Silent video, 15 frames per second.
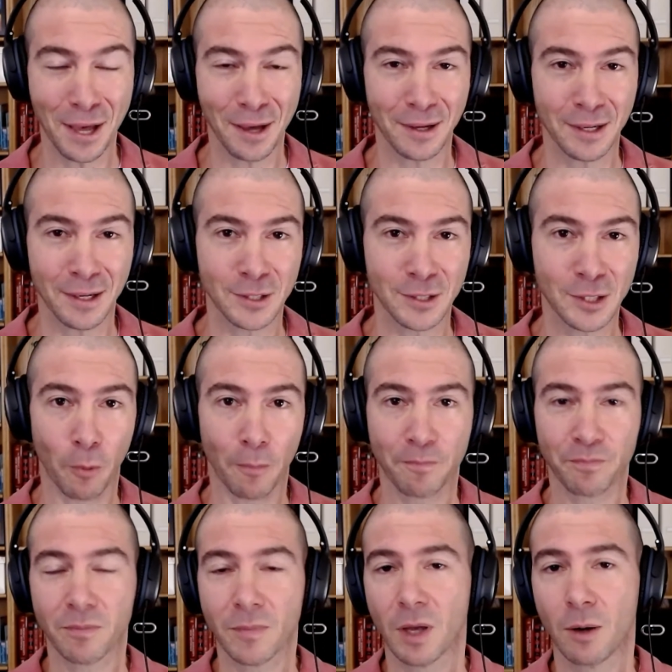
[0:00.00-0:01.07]
So
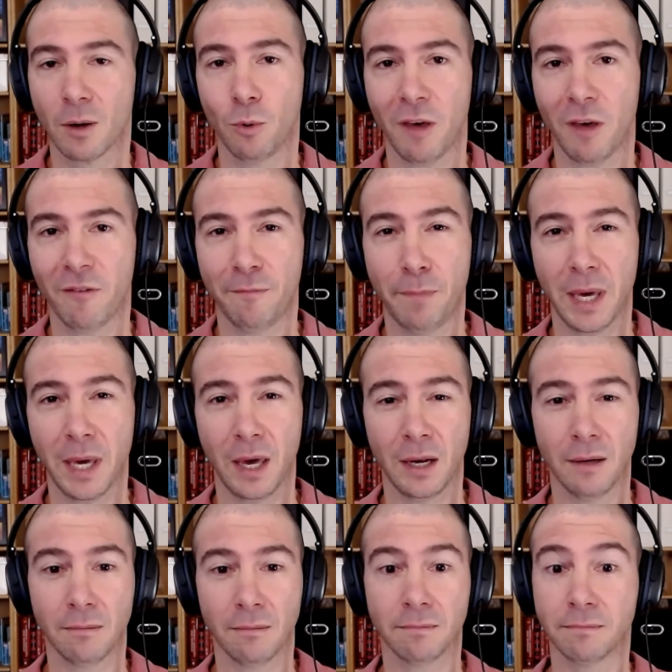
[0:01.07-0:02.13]
we've
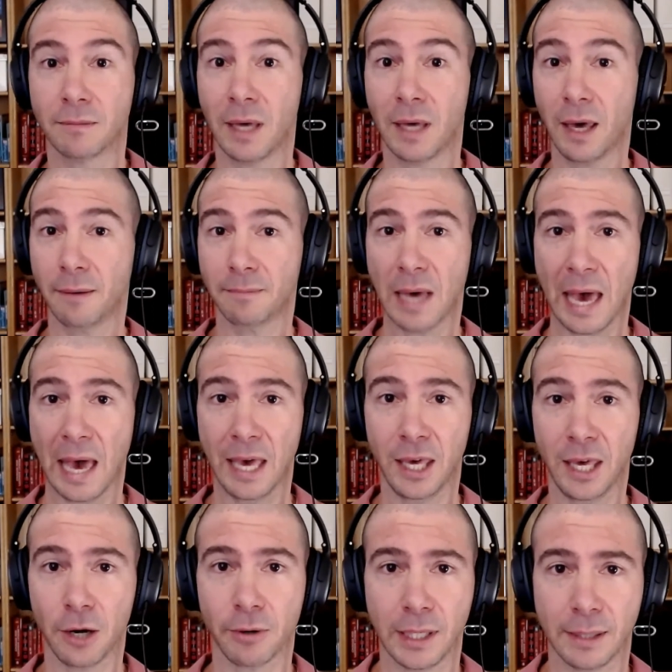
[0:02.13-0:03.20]
been a
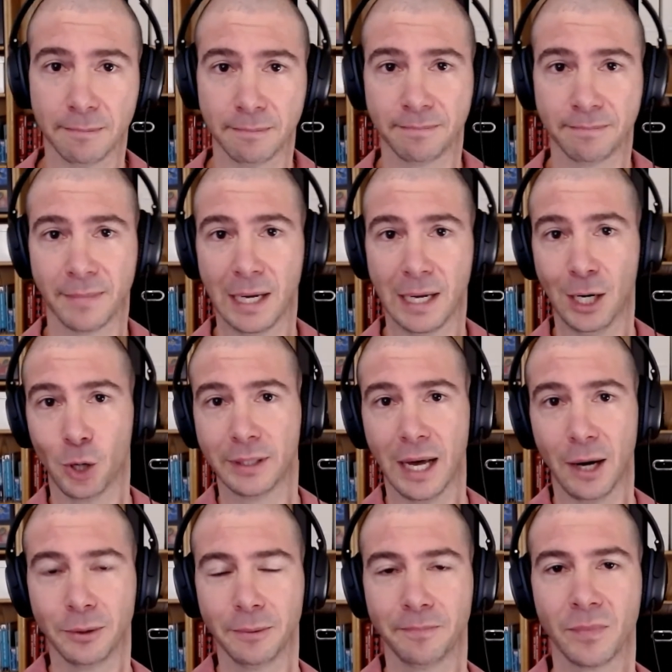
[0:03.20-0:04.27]
year in
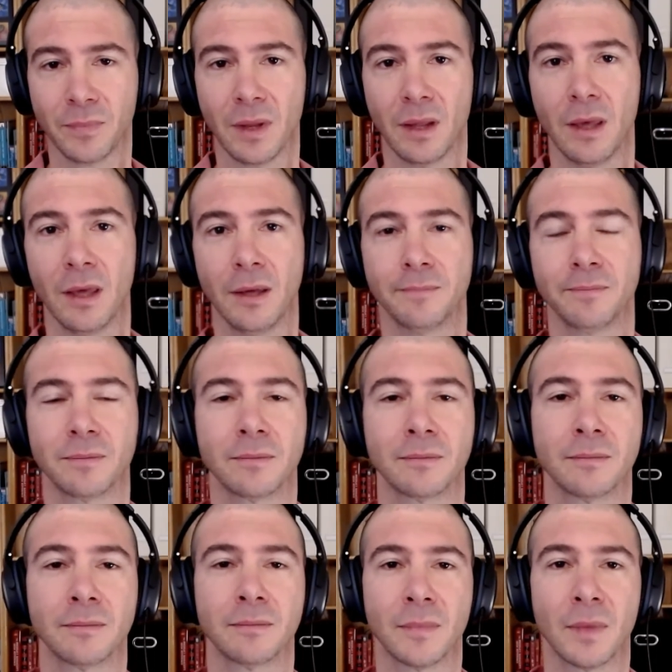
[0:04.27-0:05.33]
lockdown.
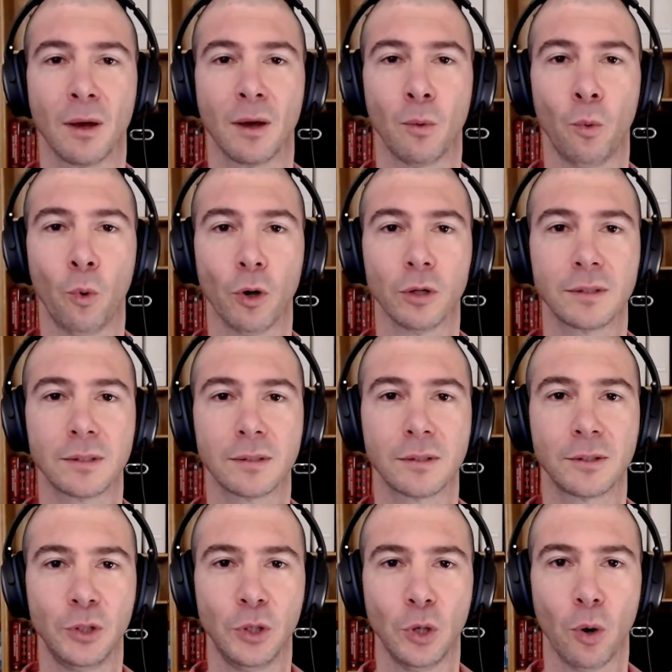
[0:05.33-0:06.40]

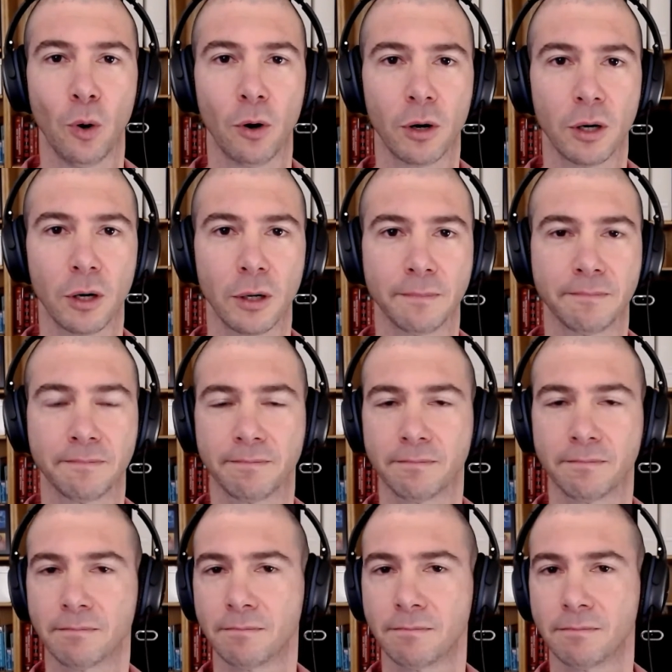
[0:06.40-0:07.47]
What's your?
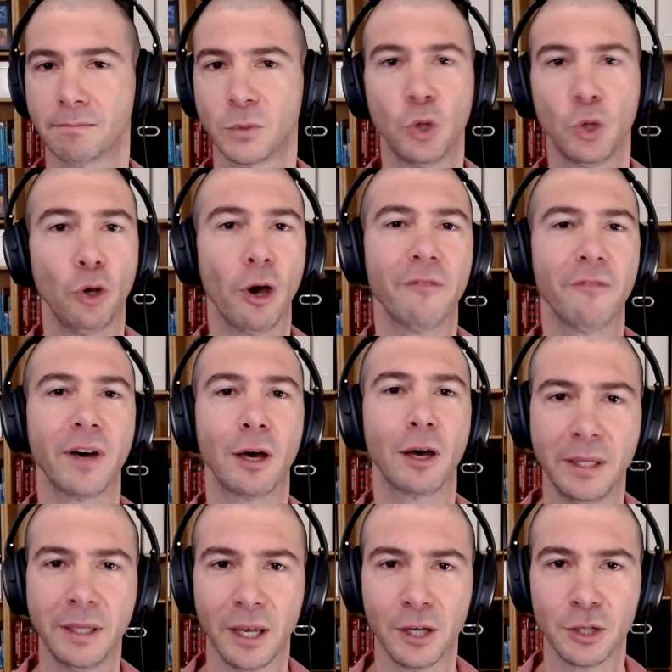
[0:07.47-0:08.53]
Do you have a
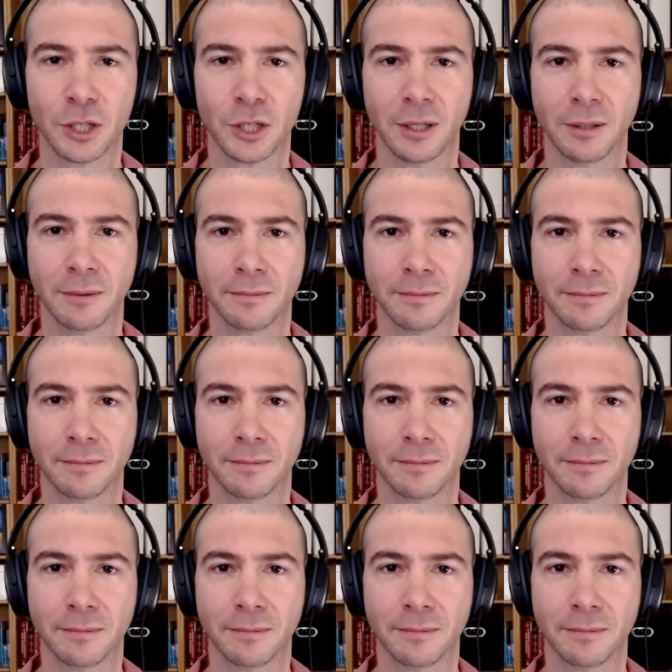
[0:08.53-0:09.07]
recommendation?